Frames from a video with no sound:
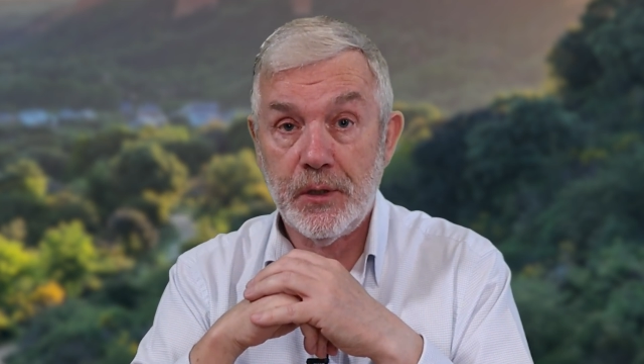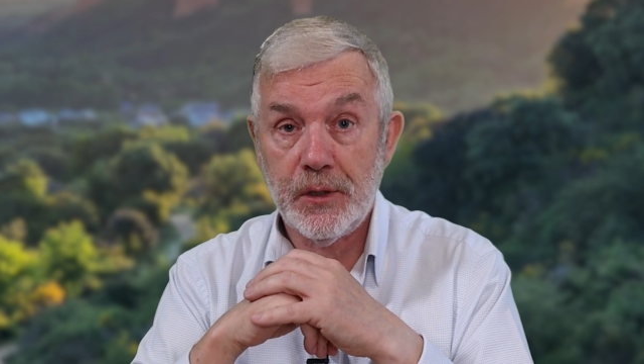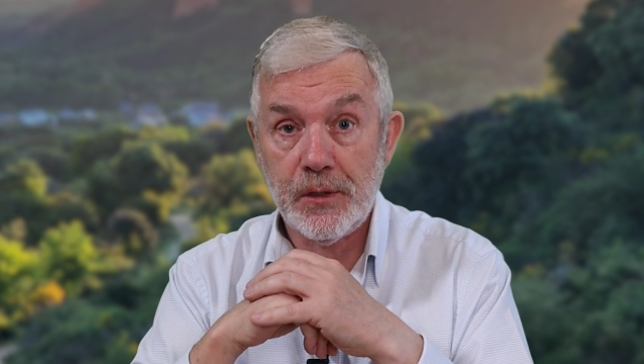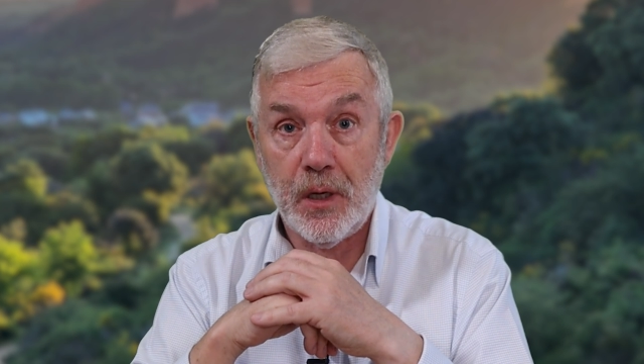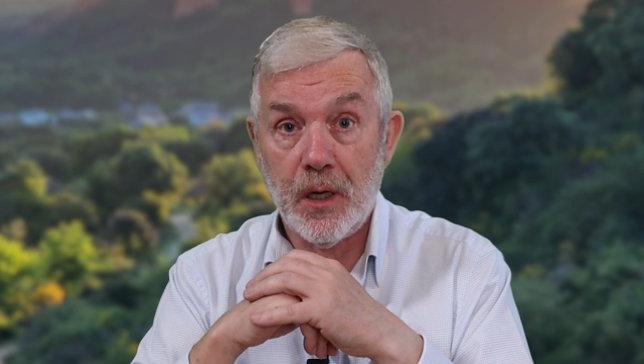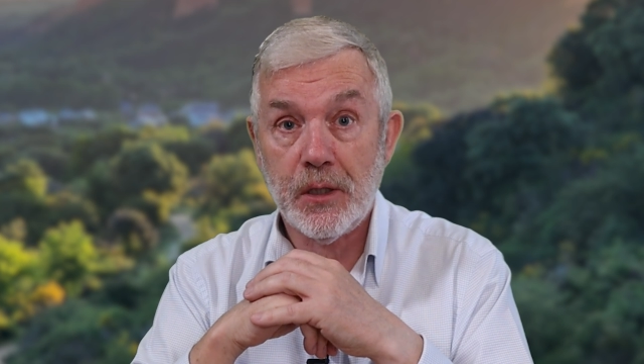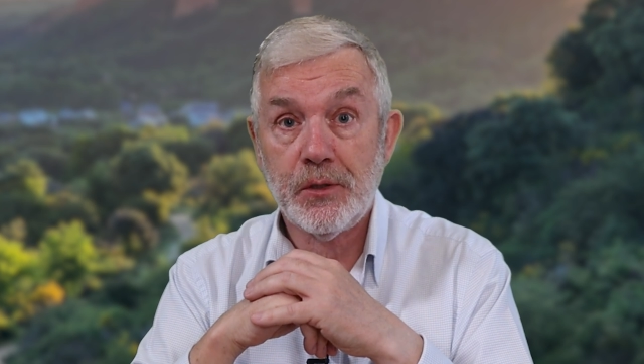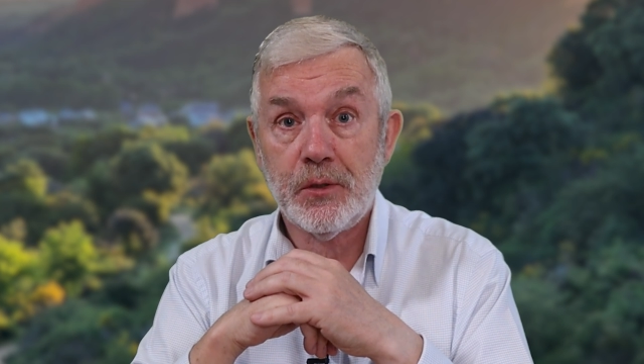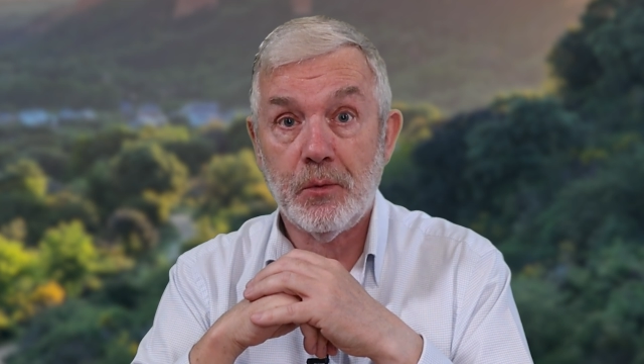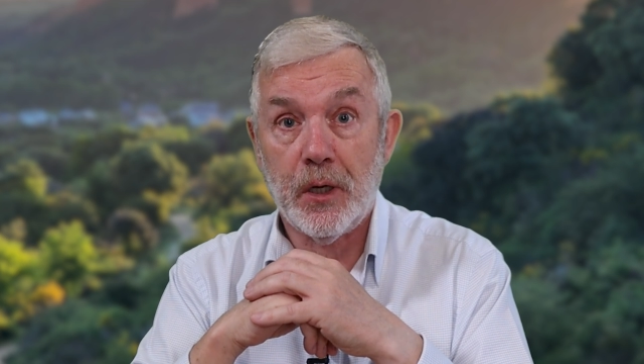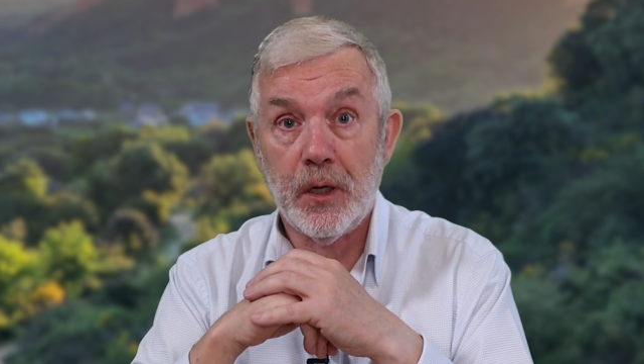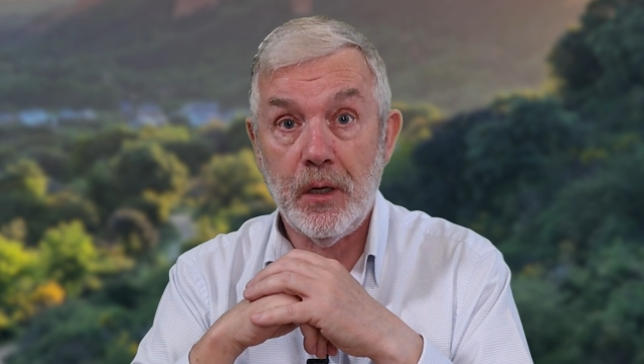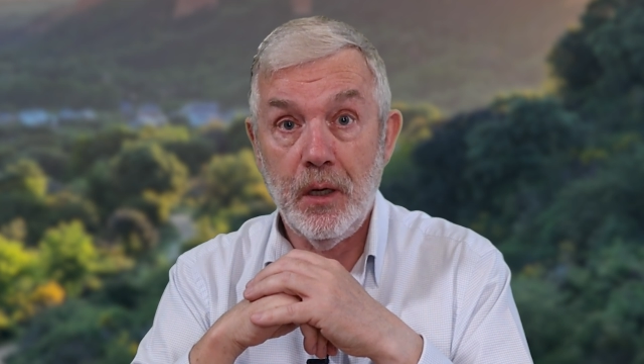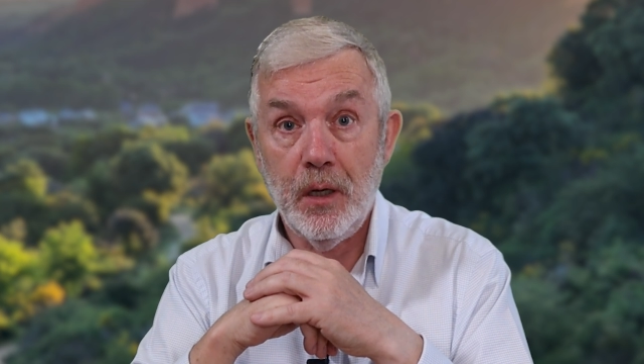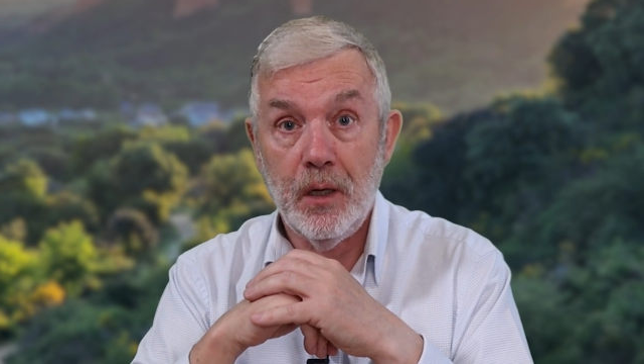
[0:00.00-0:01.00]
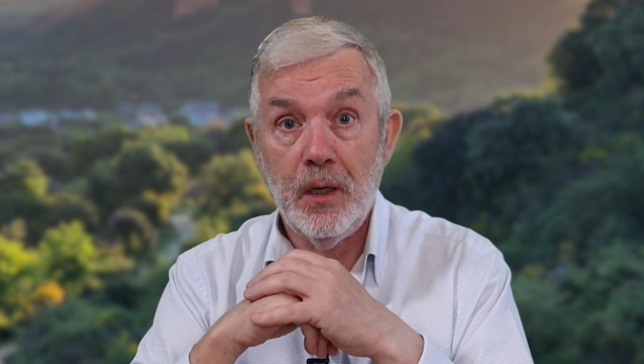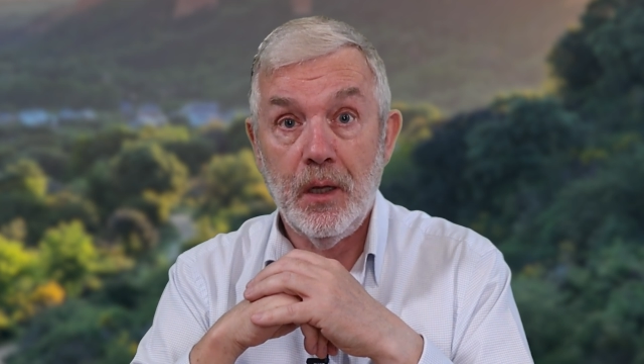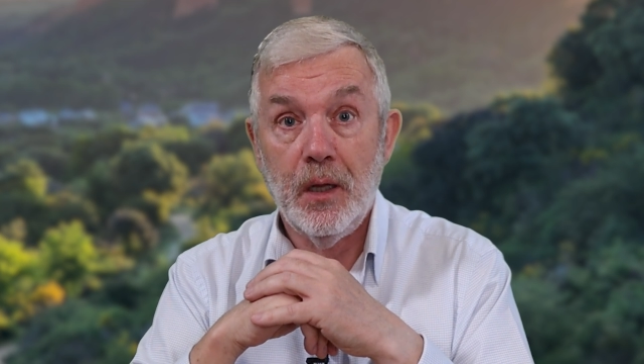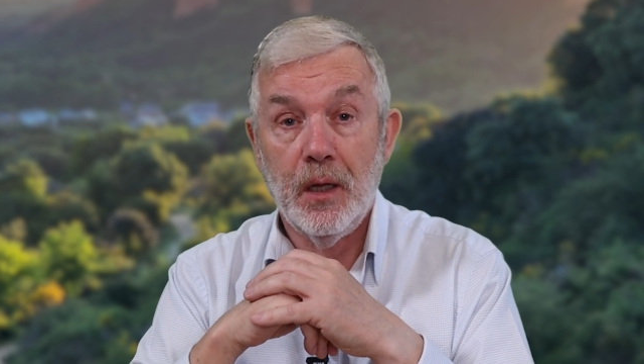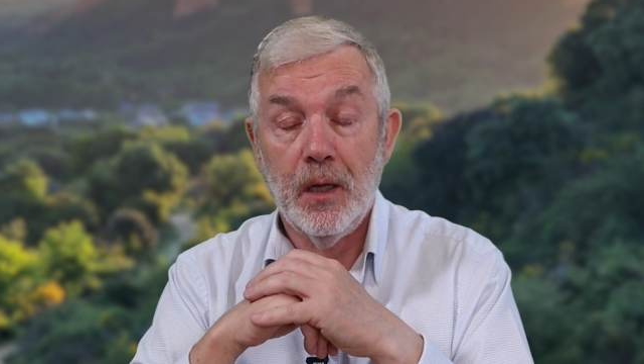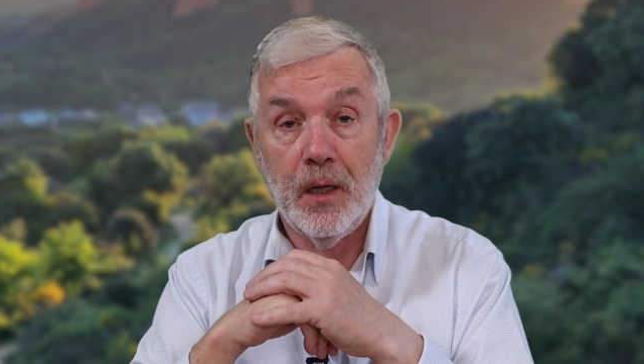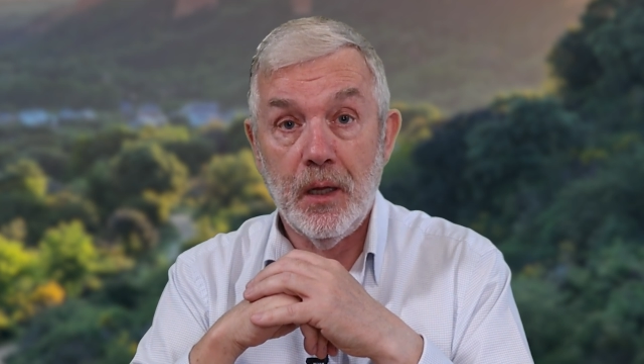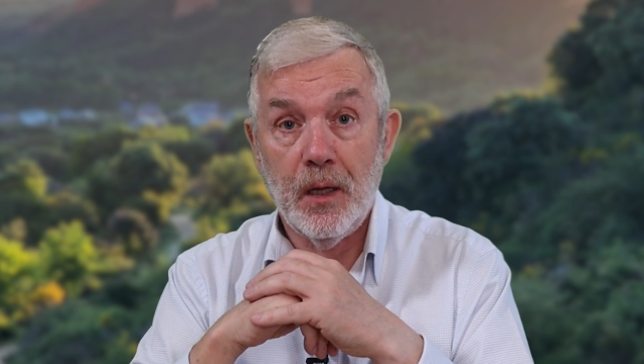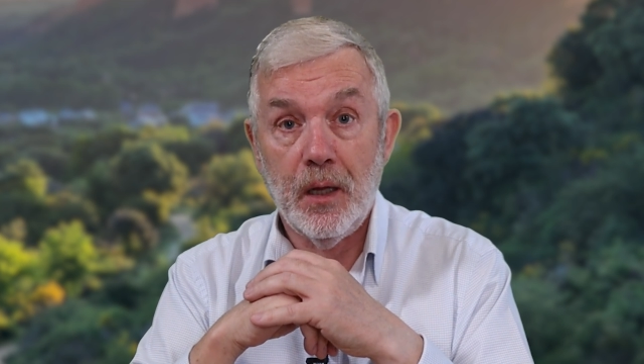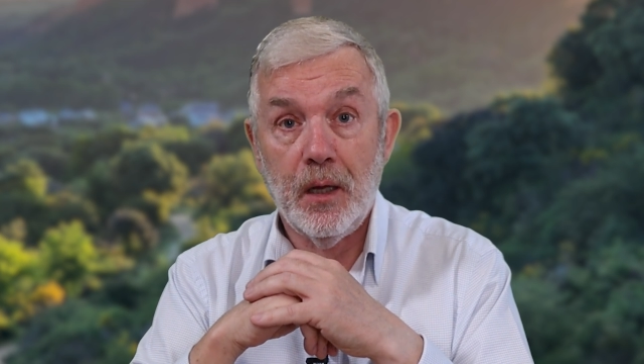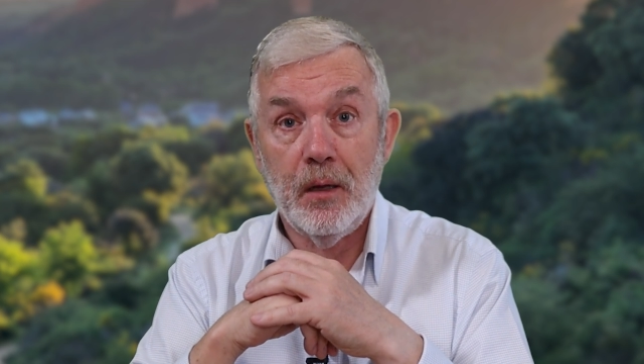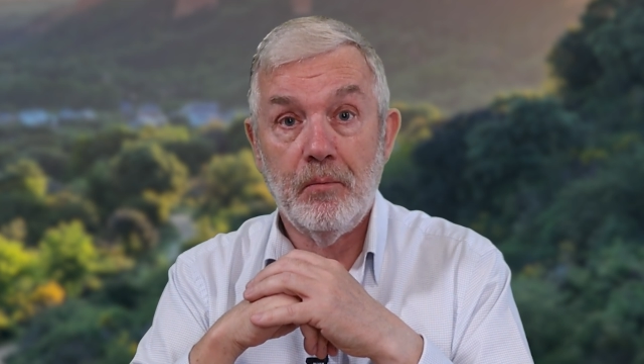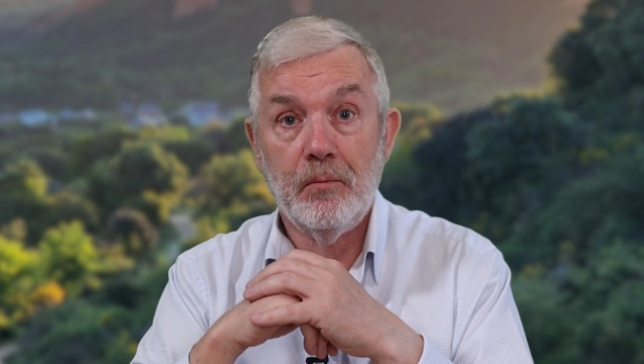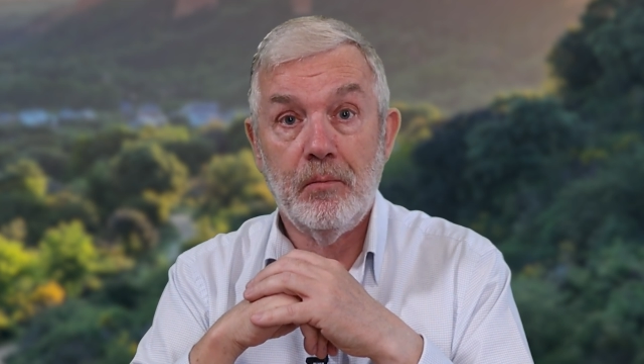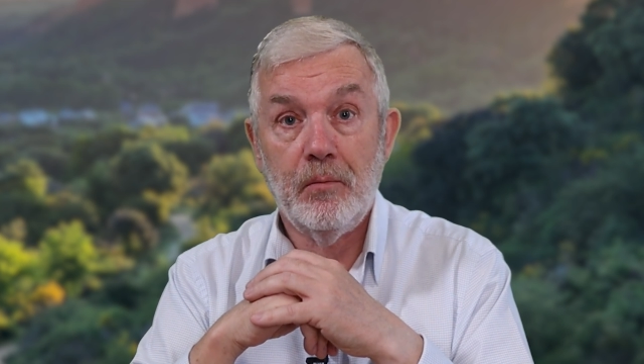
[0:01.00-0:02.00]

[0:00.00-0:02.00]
this last one, how